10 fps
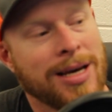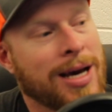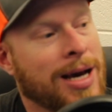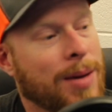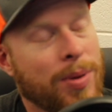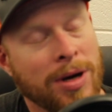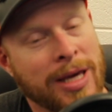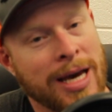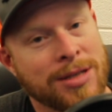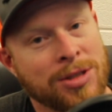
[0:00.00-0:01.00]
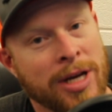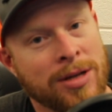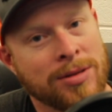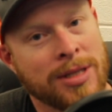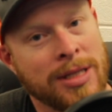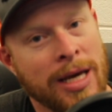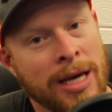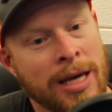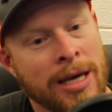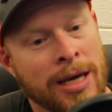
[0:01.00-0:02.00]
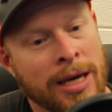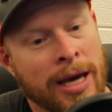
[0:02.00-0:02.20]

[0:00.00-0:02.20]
podcast channel today.